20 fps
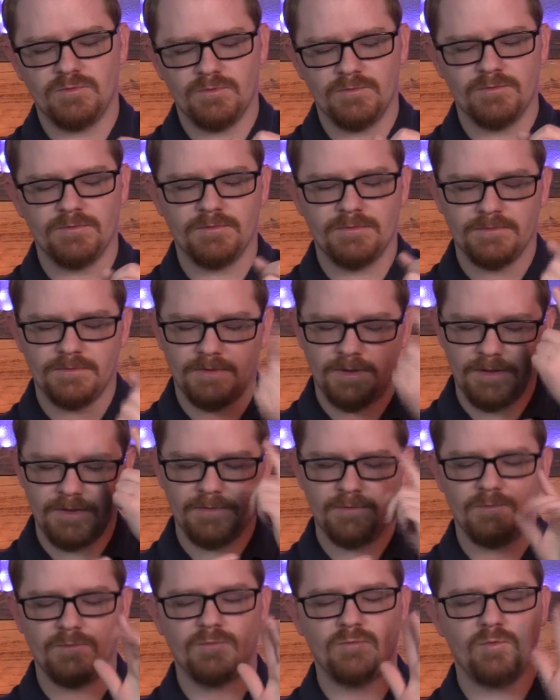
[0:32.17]
to really
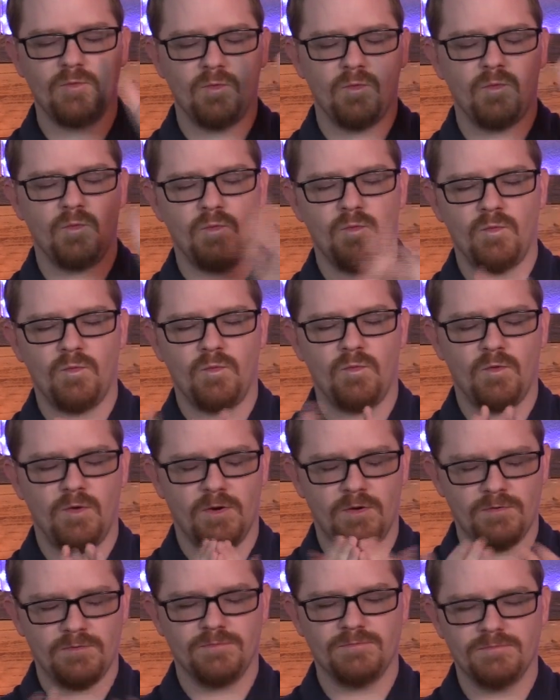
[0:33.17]
take it in
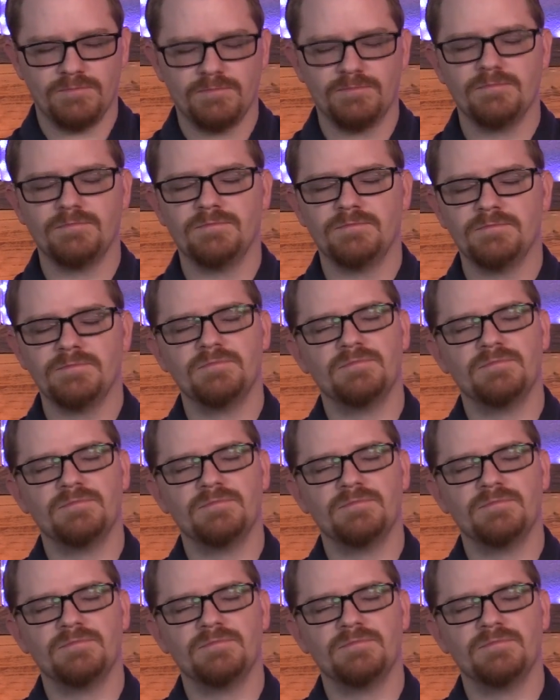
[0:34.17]
about